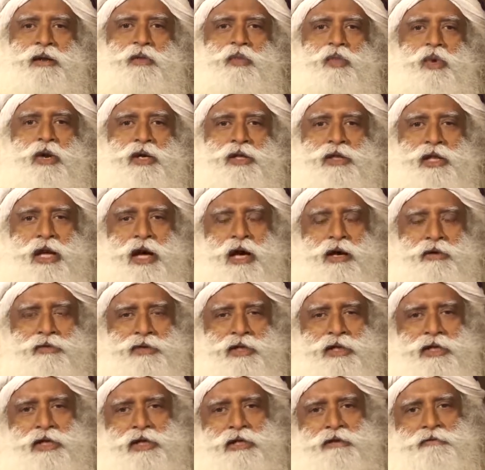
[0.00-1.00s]
and how
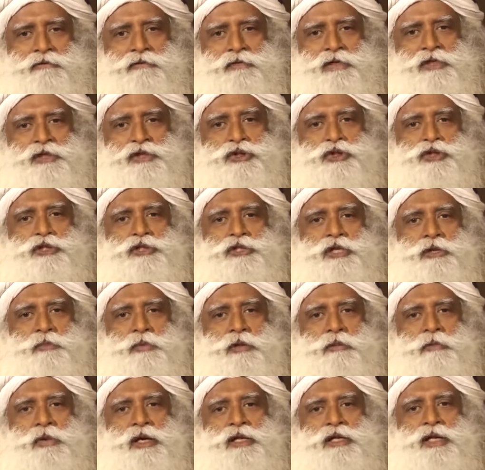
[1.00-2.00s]
they live is
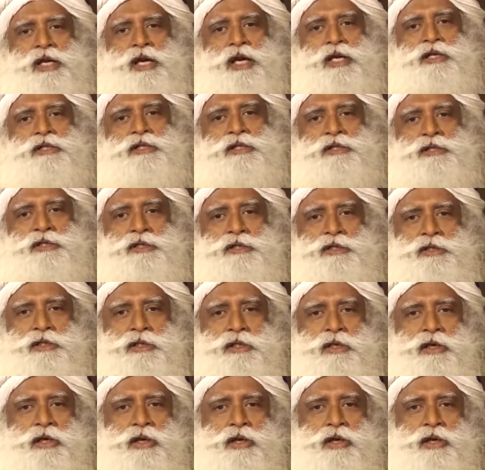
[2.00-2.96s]
determined by their identity.